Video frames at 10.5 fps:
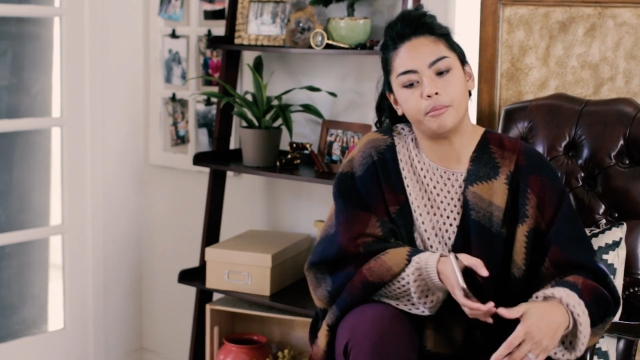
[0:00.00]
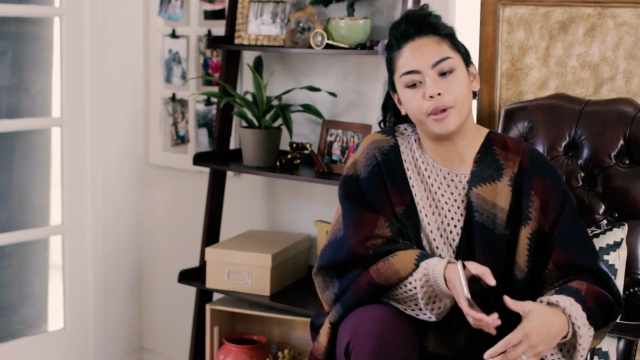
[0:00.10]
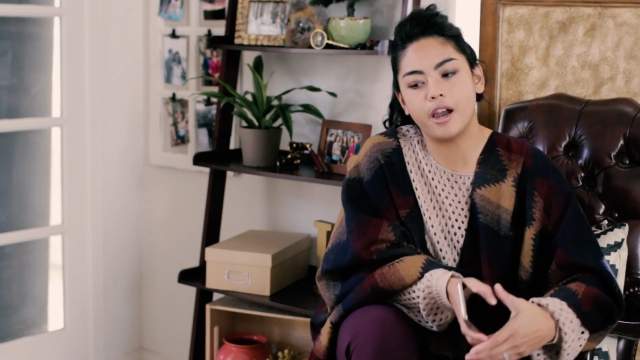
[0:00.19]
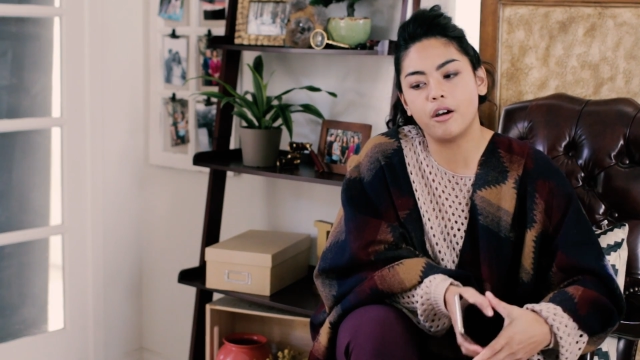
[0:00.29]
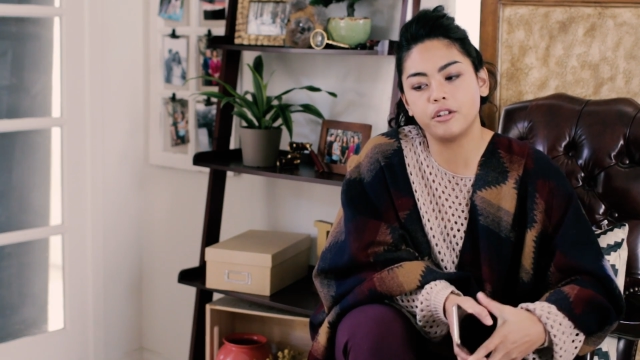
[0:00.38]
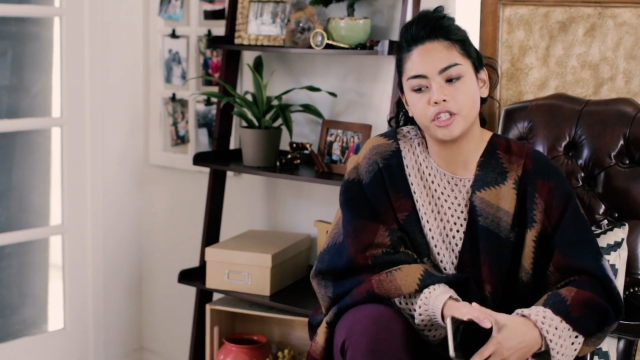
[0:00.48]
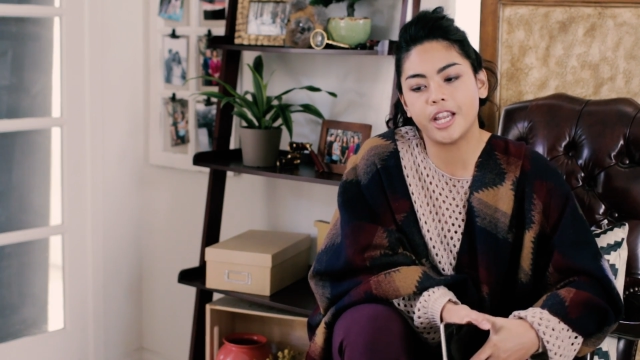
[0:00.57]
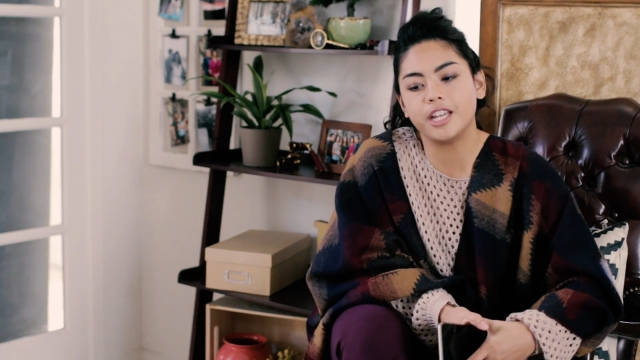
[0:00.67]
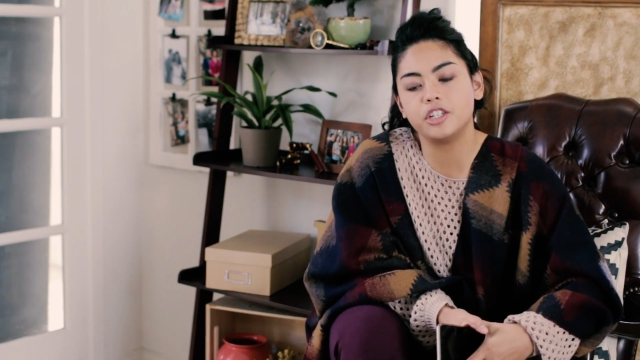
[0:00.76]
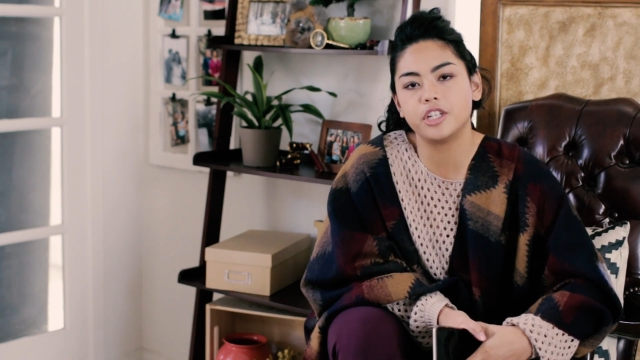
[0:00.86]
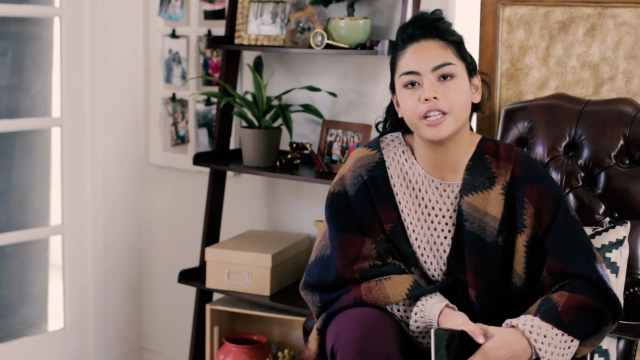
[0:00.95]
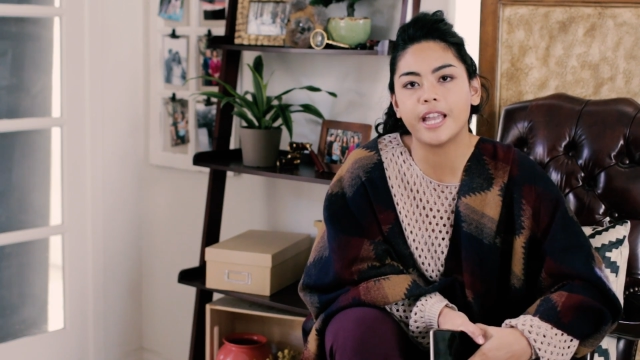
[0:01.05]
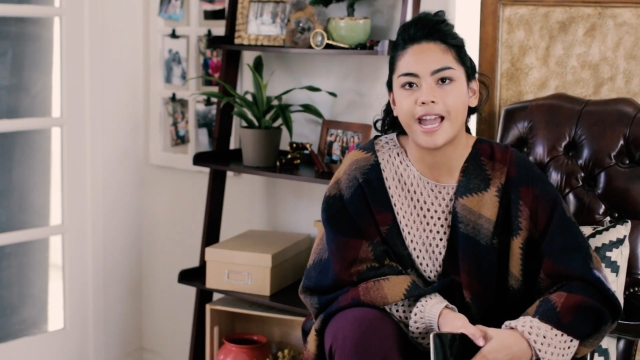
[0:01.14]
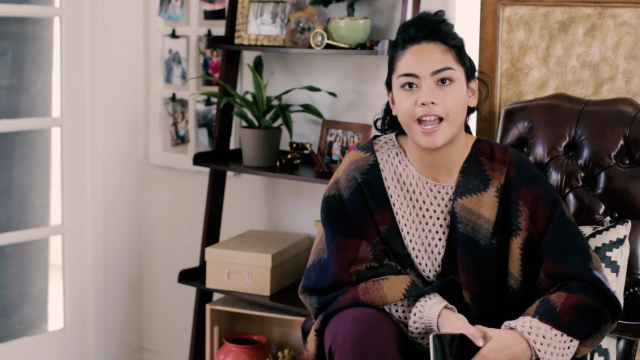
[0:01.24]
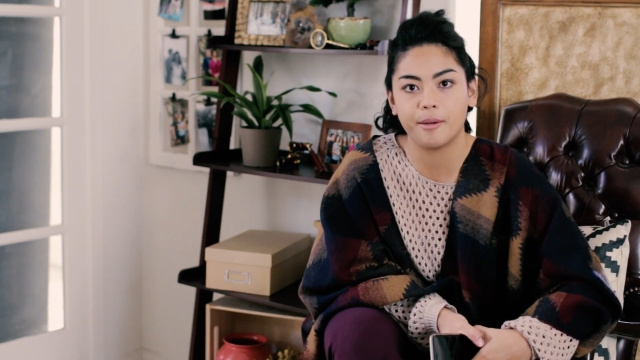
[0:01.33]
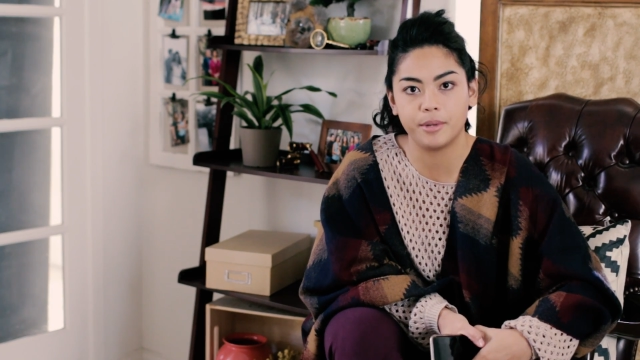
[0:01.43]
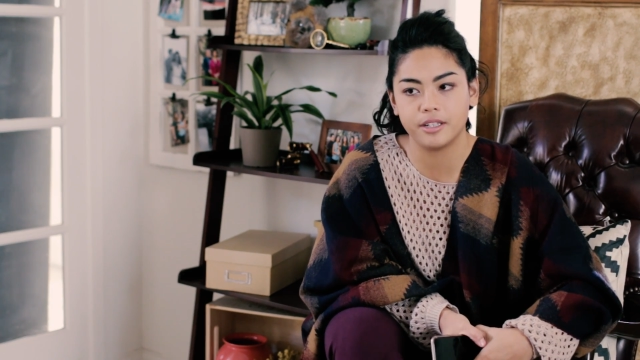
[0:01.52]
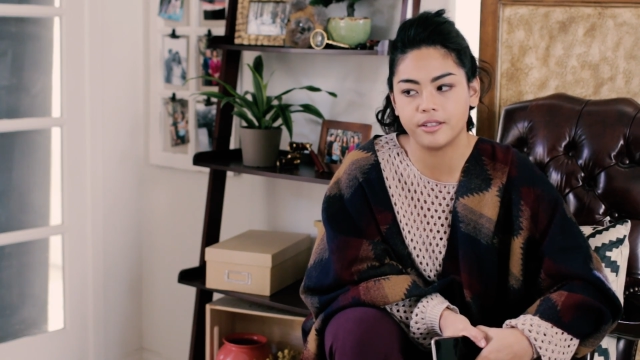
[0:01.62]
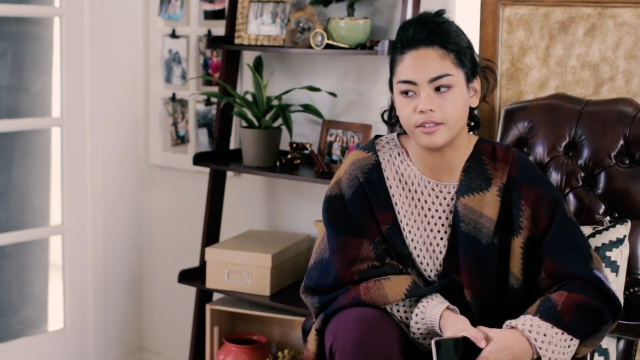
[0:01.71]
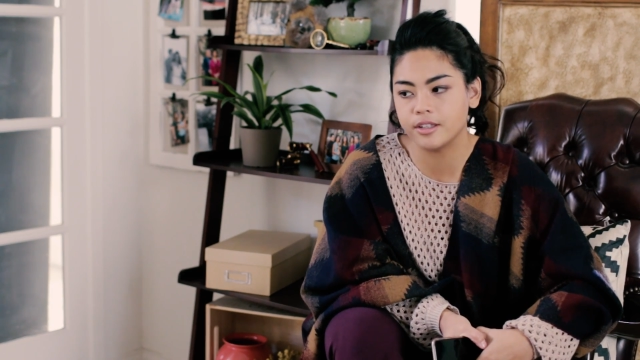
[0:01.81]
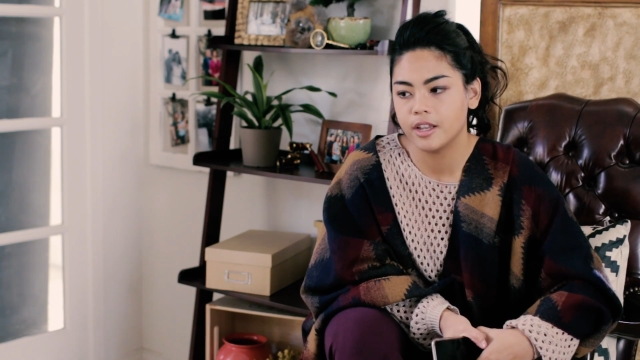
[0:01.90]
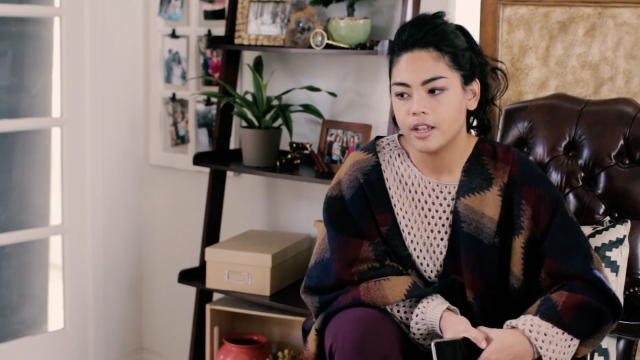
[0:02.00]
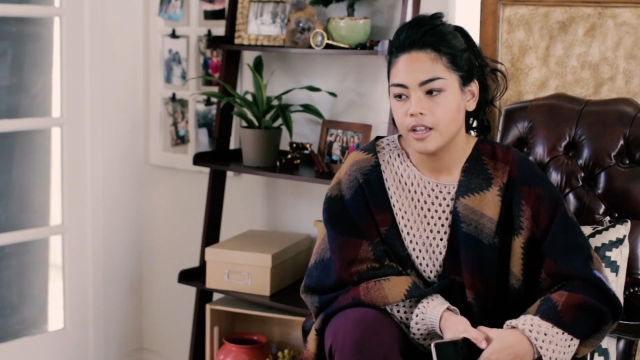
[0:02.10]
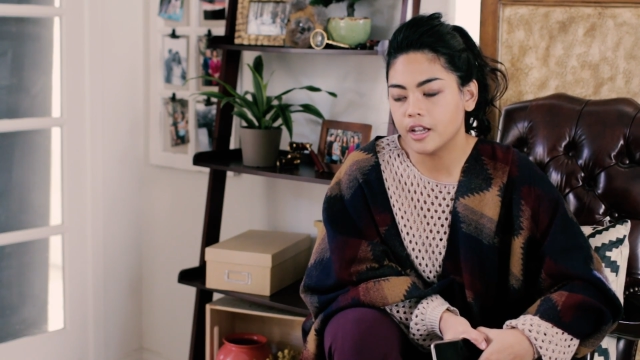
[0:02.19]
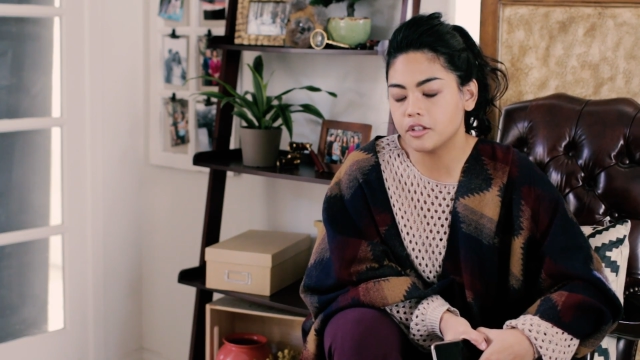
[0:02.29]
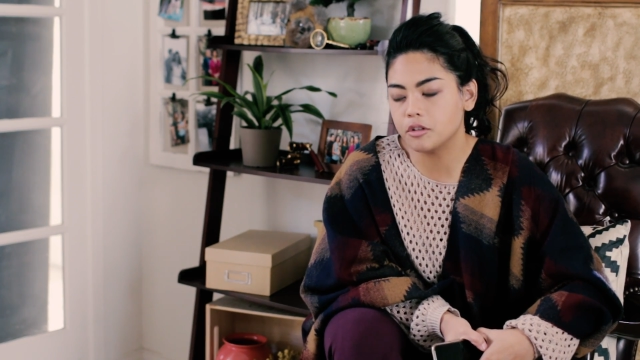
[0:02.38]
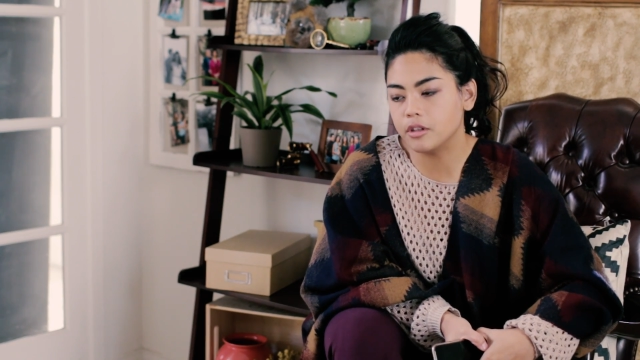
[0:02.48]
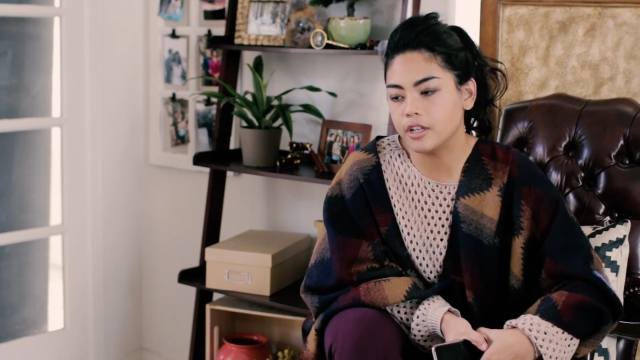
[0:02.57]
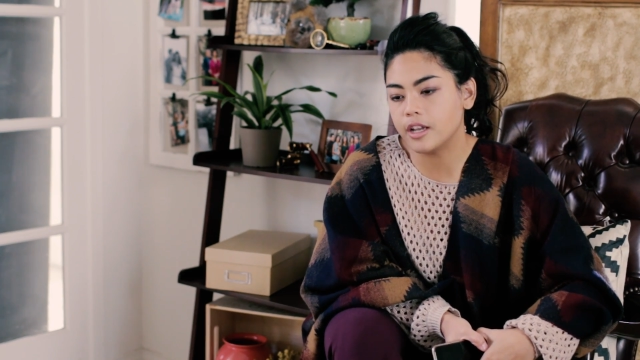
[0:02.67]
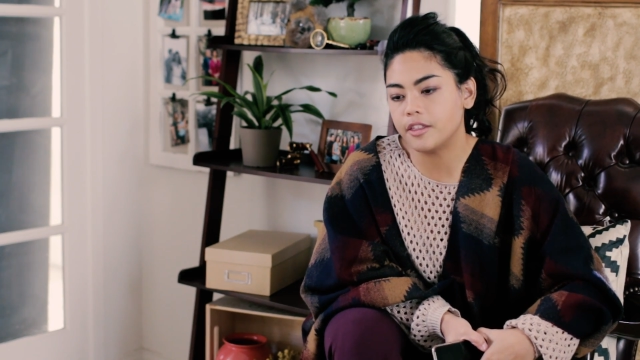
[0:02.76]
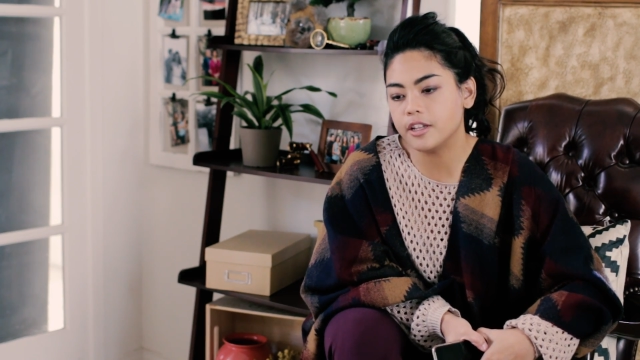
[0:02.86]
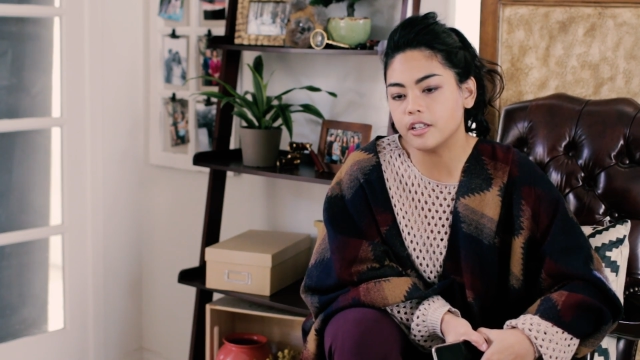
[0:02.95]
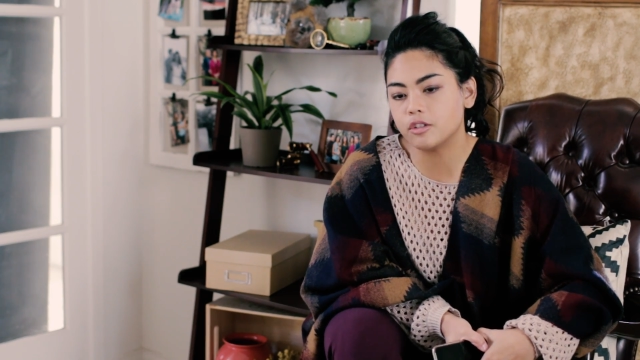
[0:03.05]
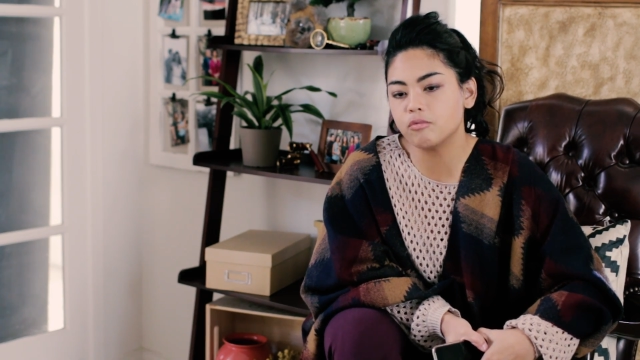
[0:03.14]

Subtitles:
about changing habits. And so I think